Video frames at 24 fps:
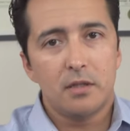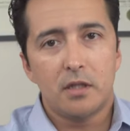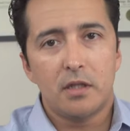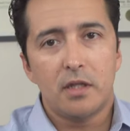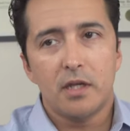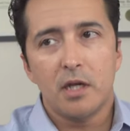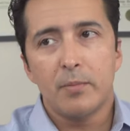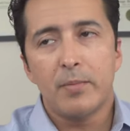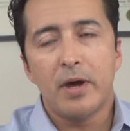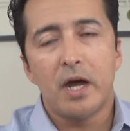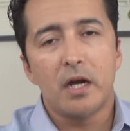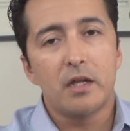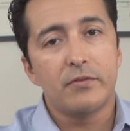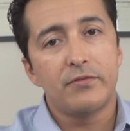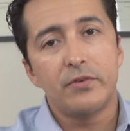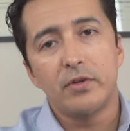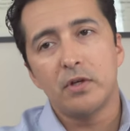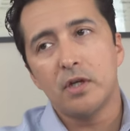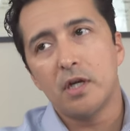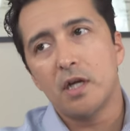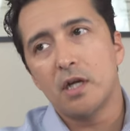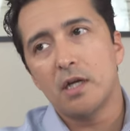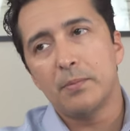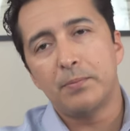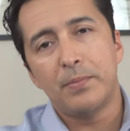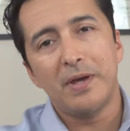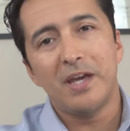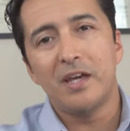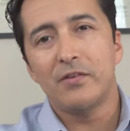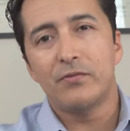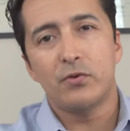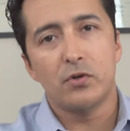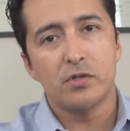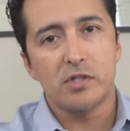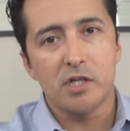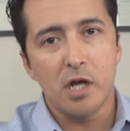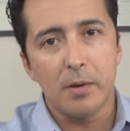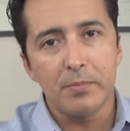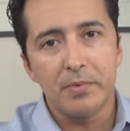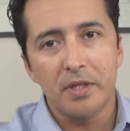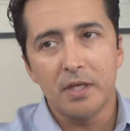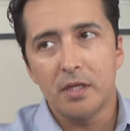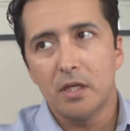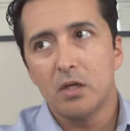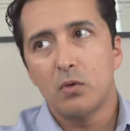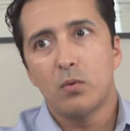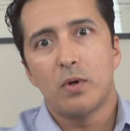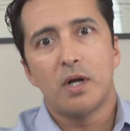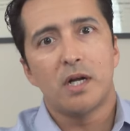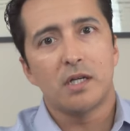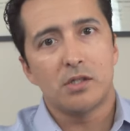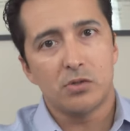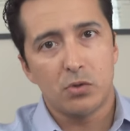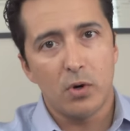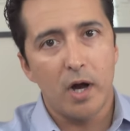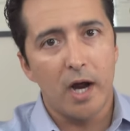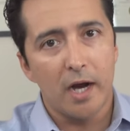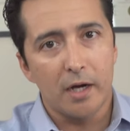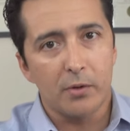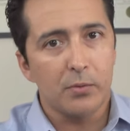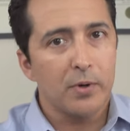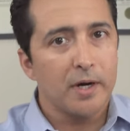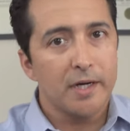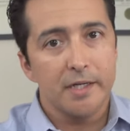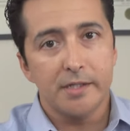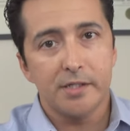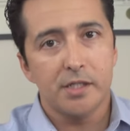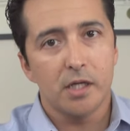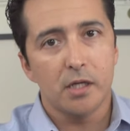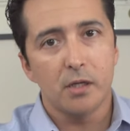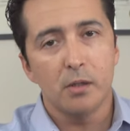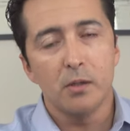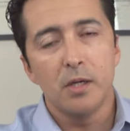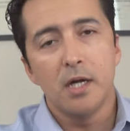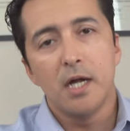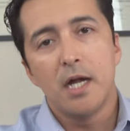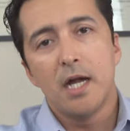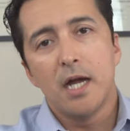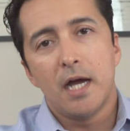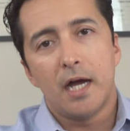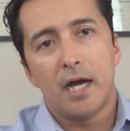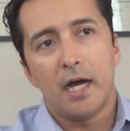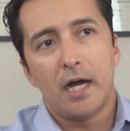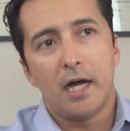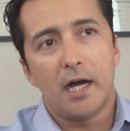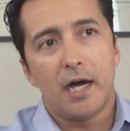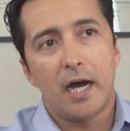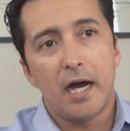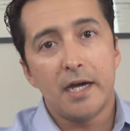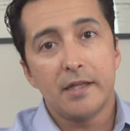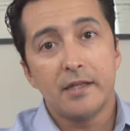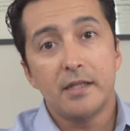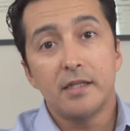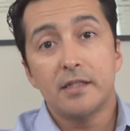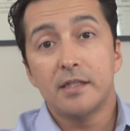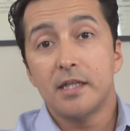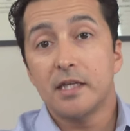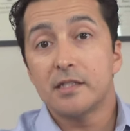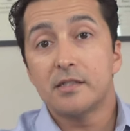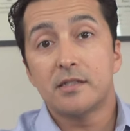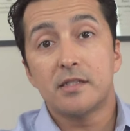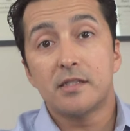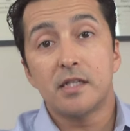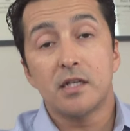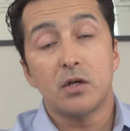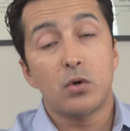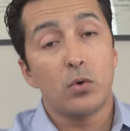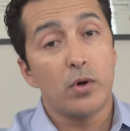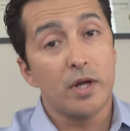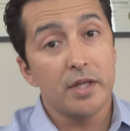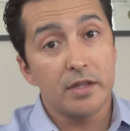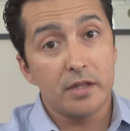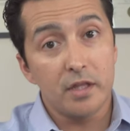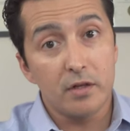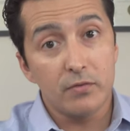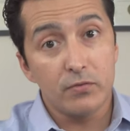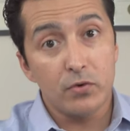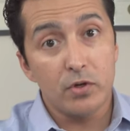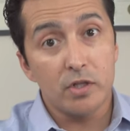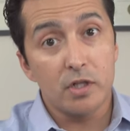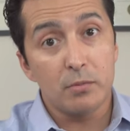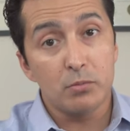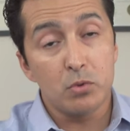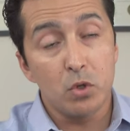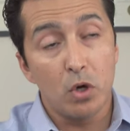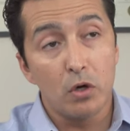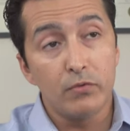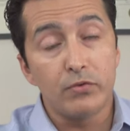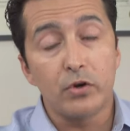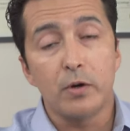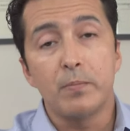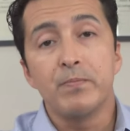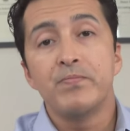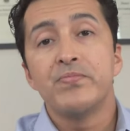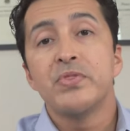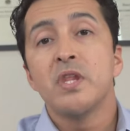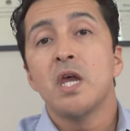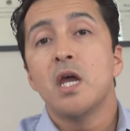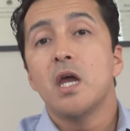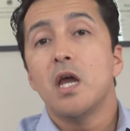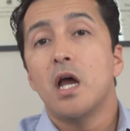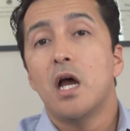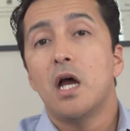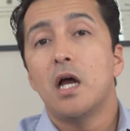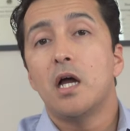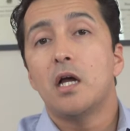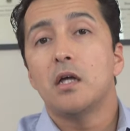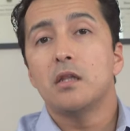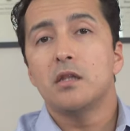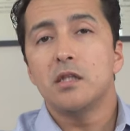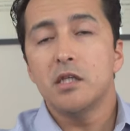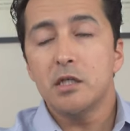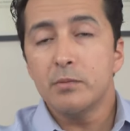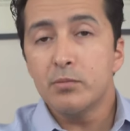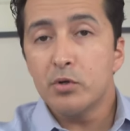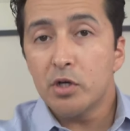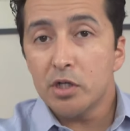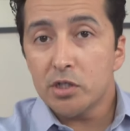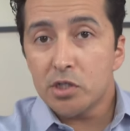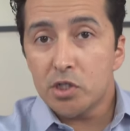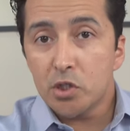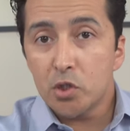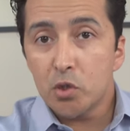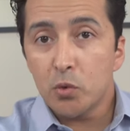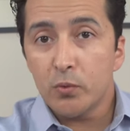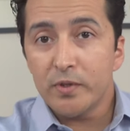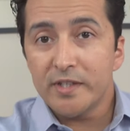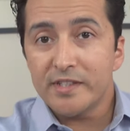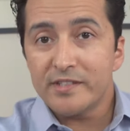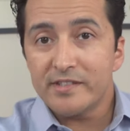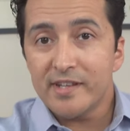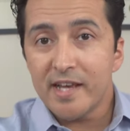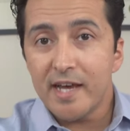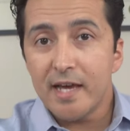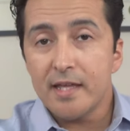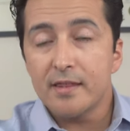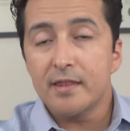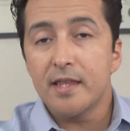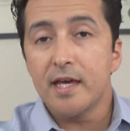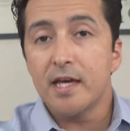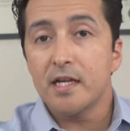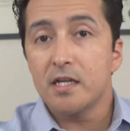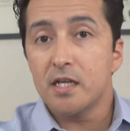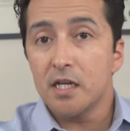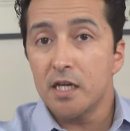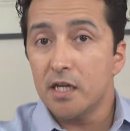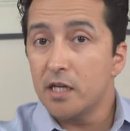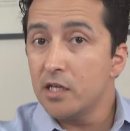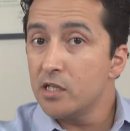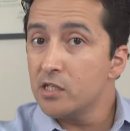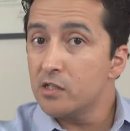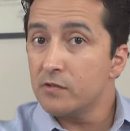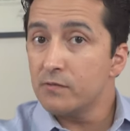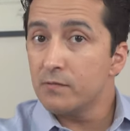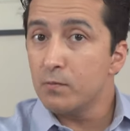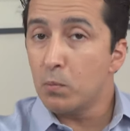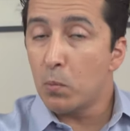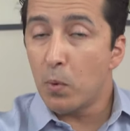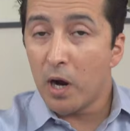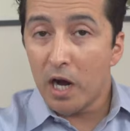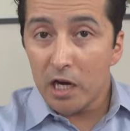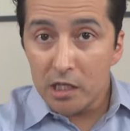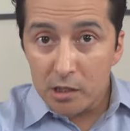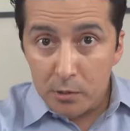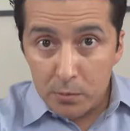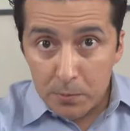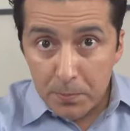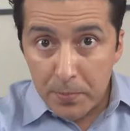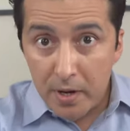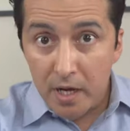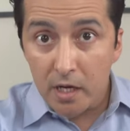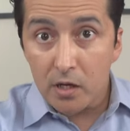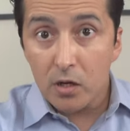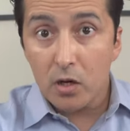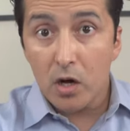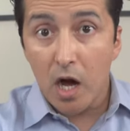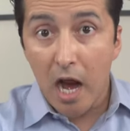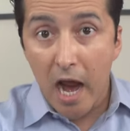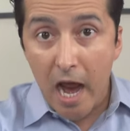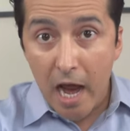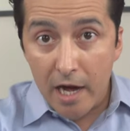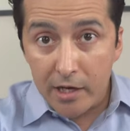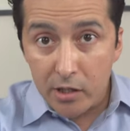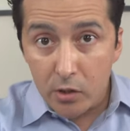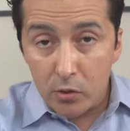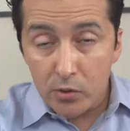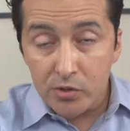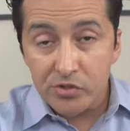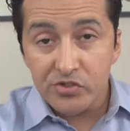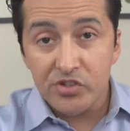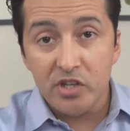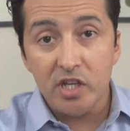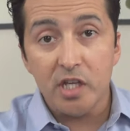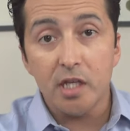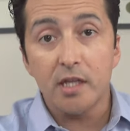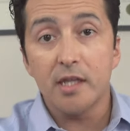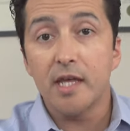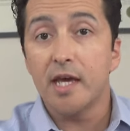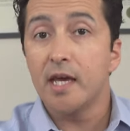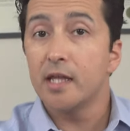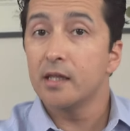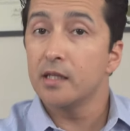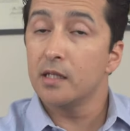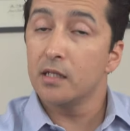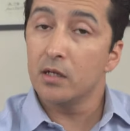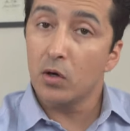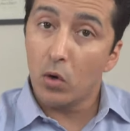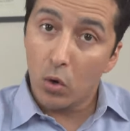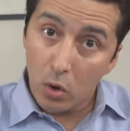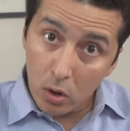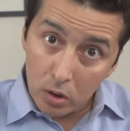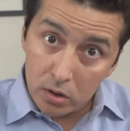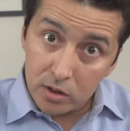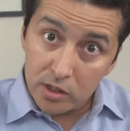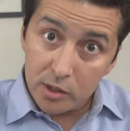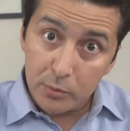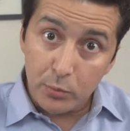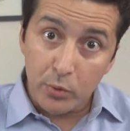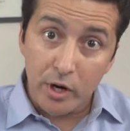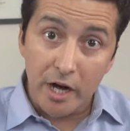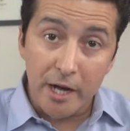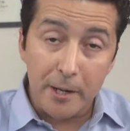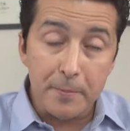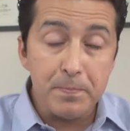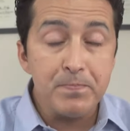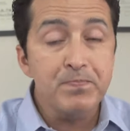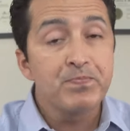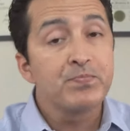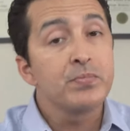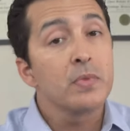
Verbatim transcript: think about it. If you're gonna pay for something, you wanna try it, right? So I think that's a great thing for them to offer. Libre 2, we said that it is much better accuracy than the old Libre,